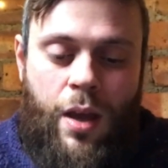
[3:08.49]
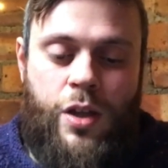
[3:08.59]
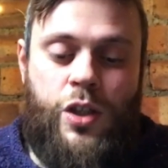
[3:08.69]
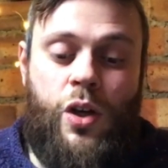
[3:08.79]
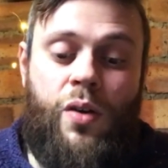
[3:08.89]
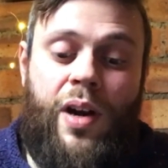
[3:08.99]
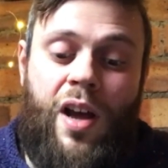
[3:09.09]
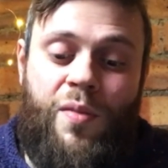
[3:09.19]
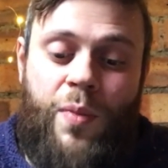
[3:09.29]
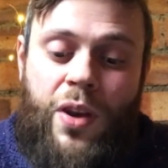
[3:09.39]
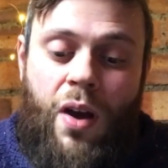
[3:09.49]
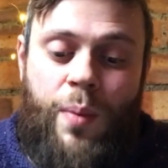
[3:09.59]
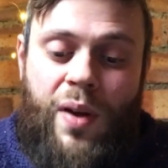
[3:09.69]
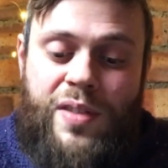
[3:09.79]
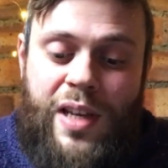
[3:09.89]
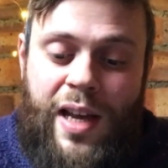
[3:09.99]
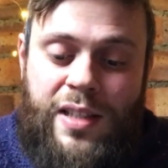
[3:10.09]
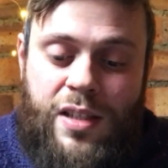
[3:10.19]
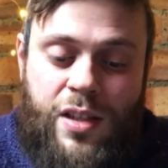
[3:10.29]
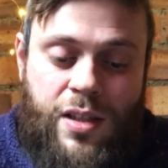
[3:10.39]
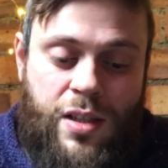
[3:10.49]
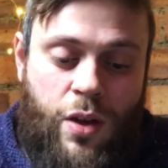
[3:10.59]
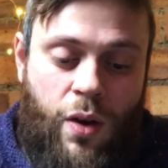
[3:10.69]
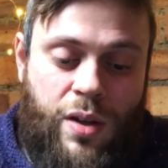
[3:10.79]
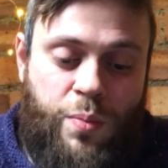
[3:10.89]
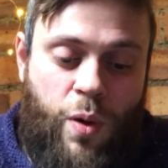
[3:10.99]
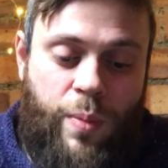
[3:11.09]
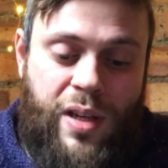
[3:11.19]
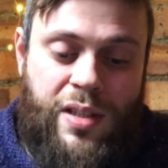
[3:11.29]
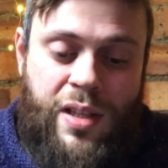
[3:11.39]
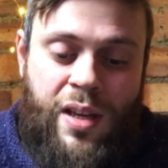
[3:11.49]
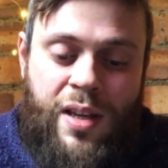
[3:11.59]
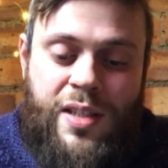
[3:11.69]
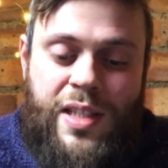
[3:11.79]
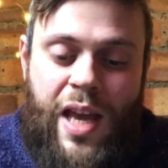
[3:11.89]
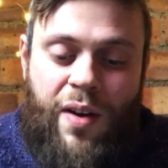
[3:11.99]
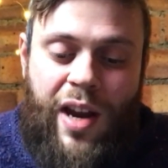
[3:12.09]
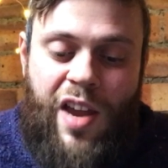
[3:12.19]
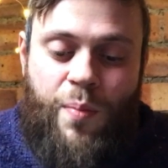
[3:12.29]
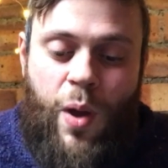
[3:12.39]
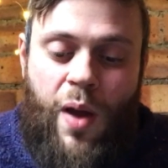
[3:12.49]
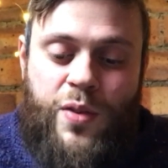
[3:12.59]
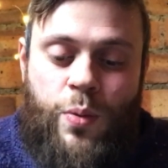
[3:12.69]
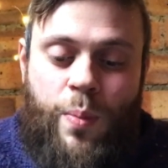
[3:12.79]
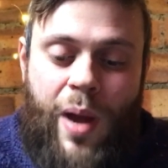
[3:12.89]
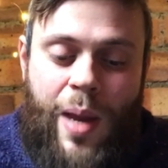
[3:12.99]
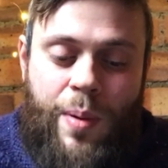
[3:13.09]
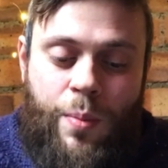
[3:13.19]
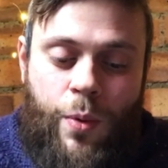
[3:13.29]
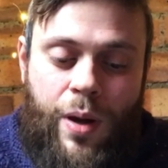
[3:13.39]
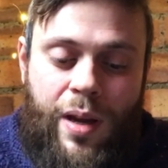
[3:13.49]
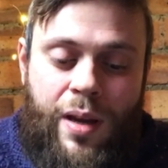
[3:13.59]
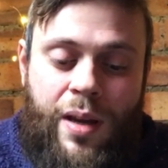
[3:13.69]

Sure enough, 9 months later, just as God has promised, Sarah gave birth to a baby boy.